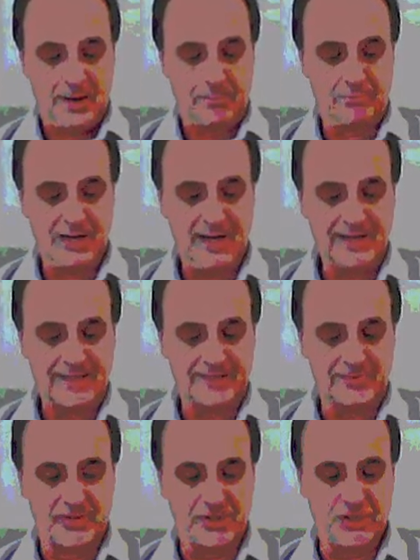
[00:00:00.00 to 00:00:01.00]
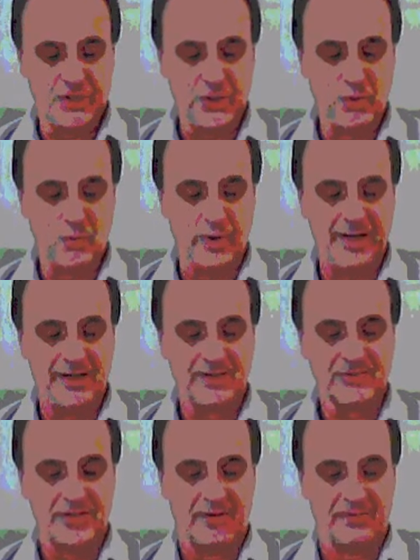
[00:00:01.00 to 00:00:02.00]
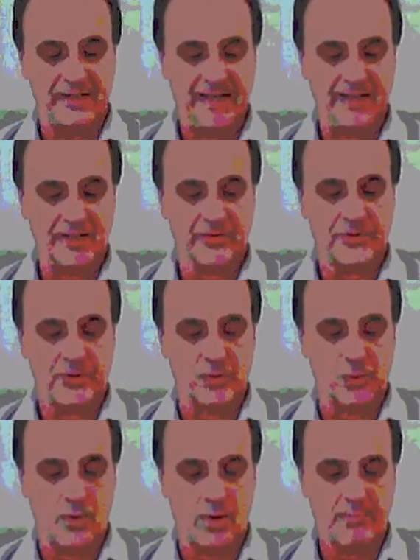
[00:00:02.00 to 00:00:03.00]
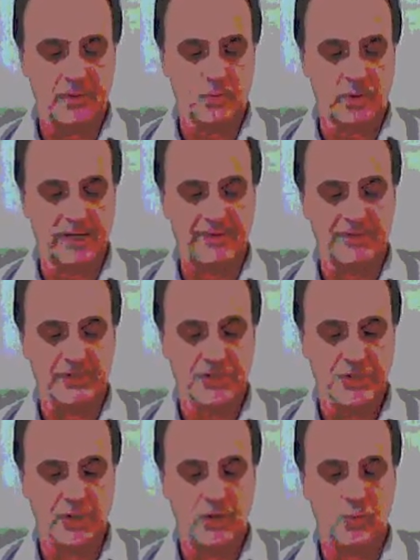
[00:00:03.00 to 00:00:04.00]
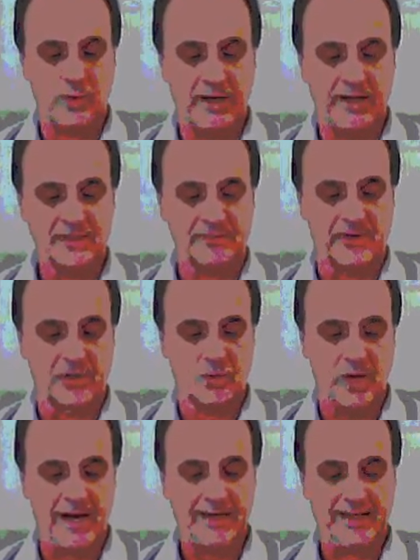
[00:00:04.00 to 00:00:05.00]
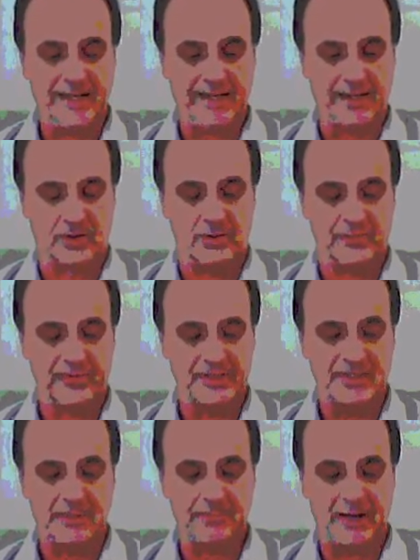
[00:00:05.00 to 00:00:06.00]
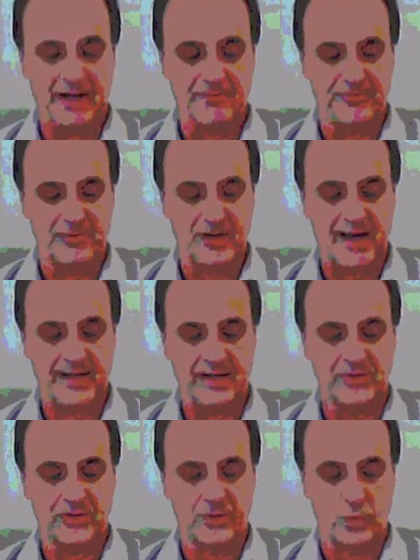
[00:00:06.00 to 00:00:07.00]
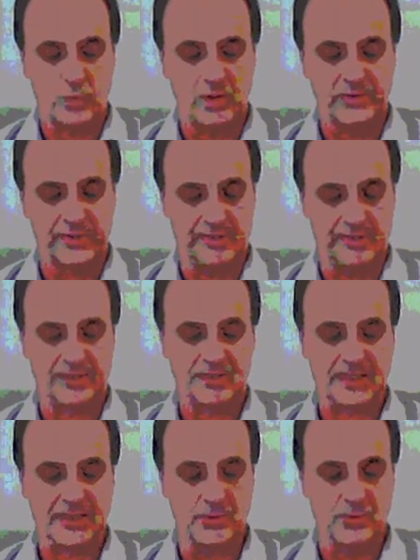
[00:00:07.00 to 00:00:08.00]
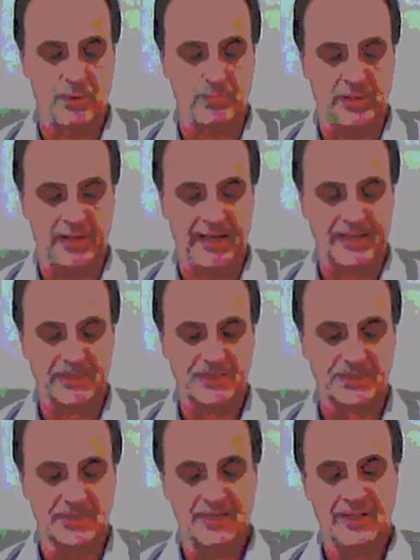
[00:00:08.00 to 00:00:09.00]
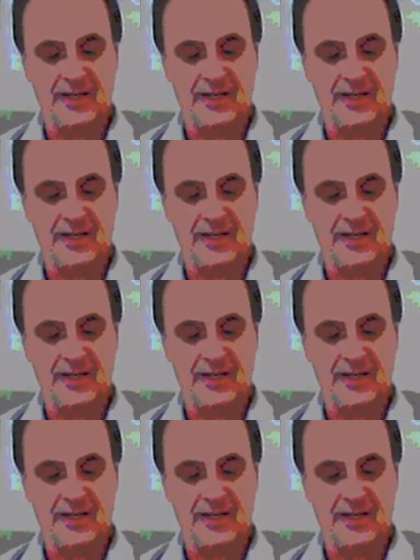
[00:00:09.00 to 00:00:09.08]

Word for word: But the two wings of an eagle, to the woman were given two wings of a great eagle, that she might fly into the wilderness, into her place